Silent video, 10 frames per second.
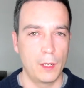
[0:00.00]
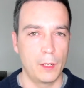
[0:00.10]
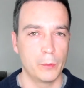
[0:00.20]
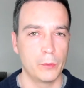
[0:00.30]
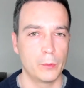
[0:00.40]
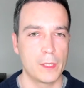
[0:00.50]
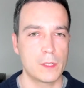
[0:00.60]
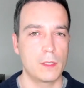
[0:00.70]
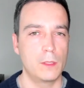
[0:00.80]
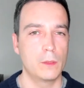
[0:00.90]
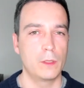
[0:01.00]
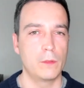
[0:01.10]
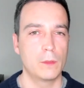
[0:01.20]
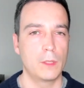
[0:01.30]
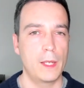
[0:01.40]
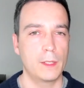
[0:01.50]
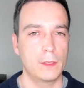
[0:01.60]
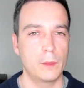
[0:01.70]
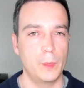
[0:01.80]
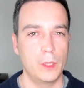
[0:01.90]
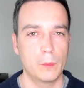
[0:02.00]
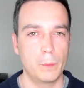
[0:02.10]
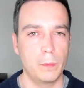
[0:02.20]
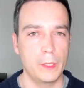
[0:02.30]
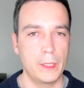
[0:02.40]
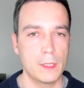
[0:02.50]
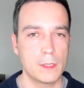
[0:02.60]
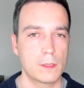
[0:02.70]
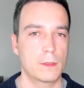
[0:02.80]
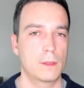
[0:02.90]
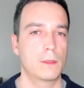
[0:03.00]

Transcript: I want to ask you, if you liked the video, please